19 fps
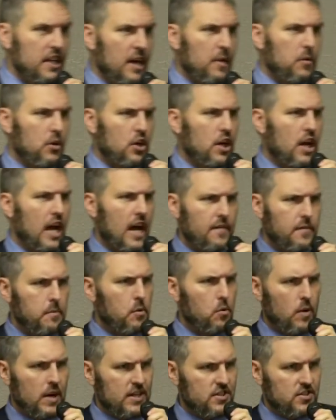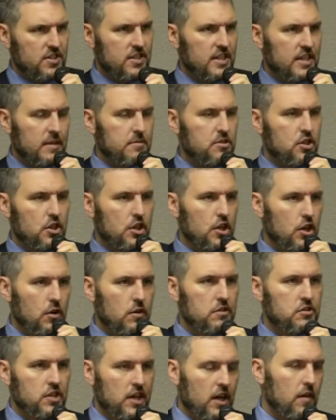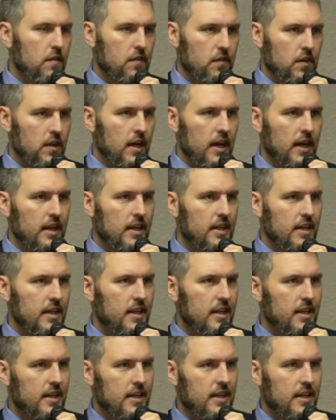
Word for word: they were gonna have him arrested and he was gonna go to jail for that.